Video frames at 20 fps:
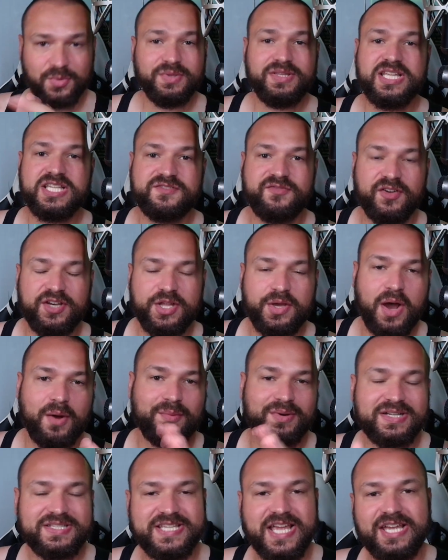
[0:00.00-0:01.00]
in this video, I
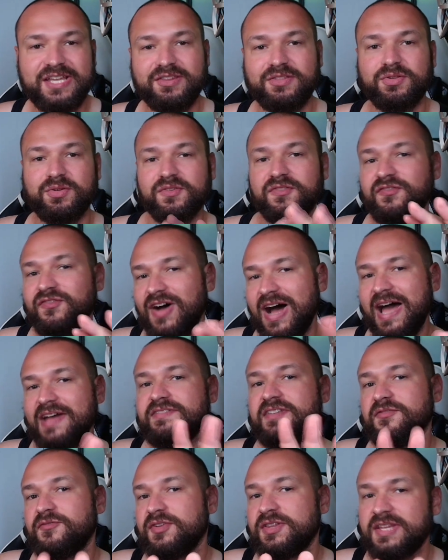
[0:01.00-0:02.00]
want to take you through 5
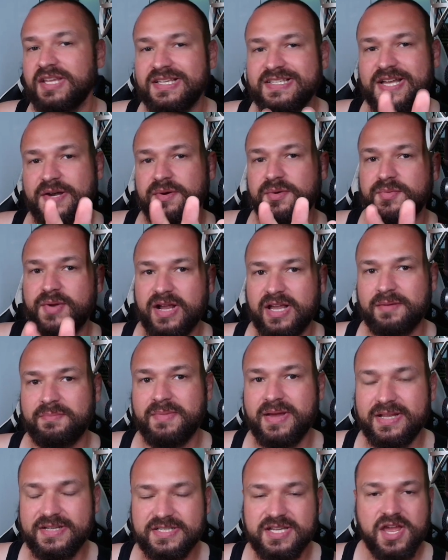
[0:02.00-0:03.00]
different things I would
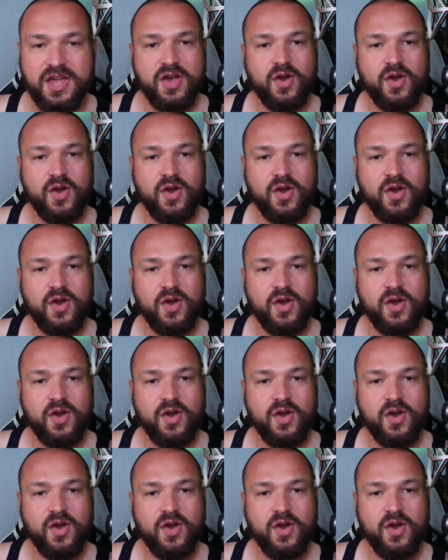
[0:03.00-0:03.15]
recommend